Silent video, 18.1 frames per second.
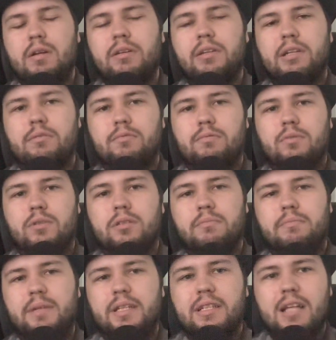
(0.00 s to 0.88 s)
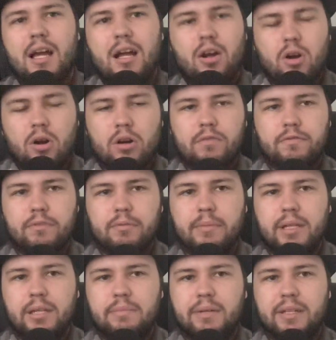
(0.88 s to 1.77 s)
wouldn't be that hard for
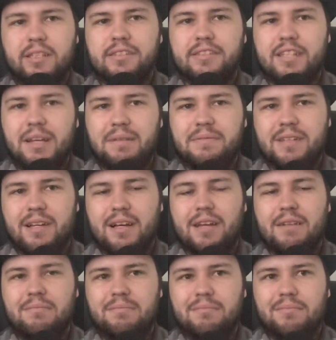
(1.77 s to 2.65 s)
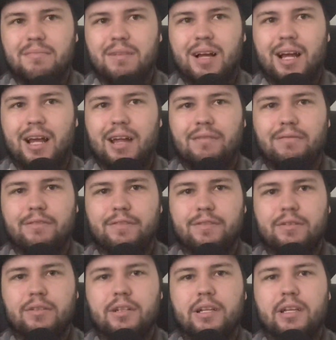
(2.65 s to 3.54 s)
me, but at the same time, I have a
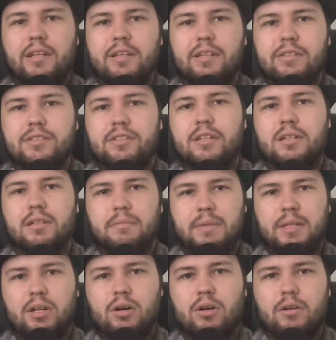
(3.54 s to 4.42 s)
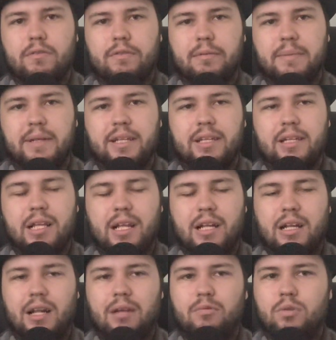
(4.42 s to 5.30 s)
feeling it is going to be hard for me,
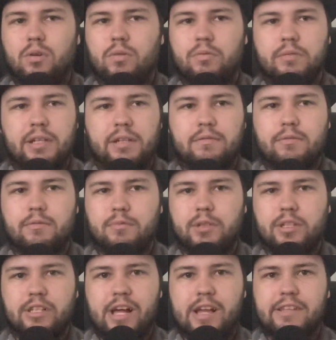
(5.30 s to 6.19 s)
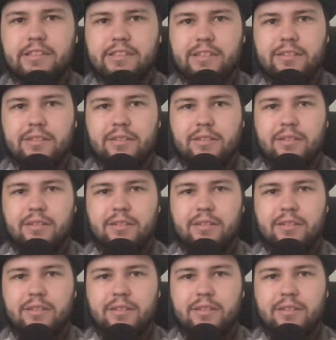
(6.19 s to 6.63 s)
and I won't even realize it.